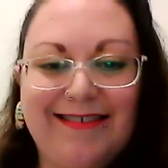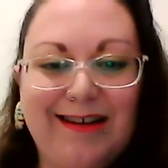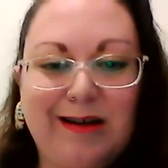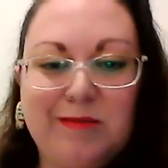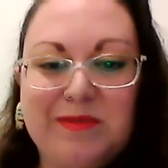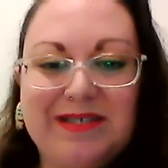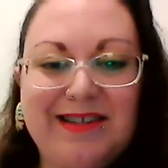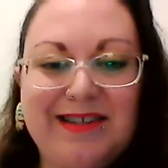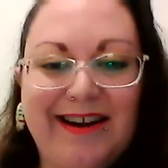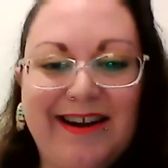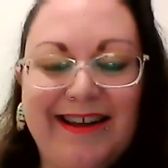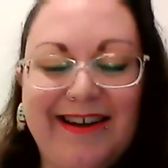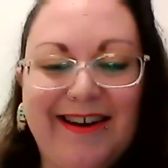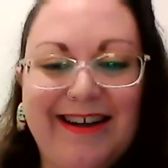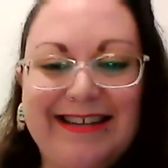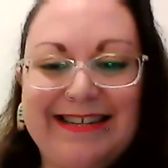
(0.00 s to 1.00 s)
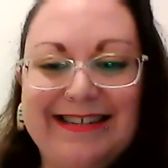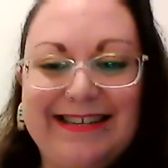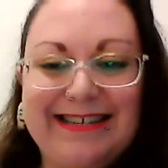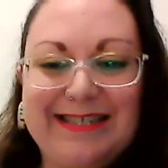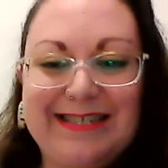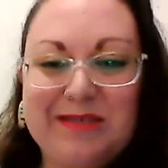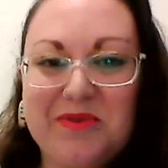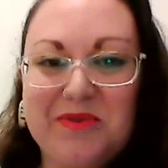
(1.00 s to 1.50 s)
I'm sorry, y'all, I didn't
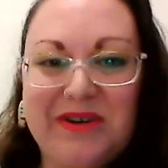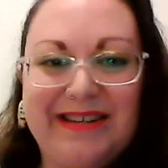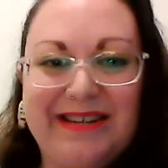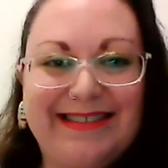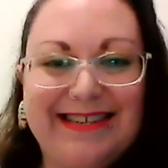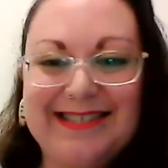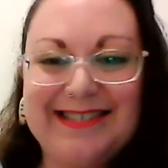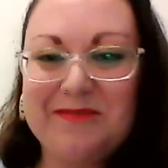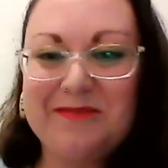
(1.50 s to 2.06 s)
get to print this,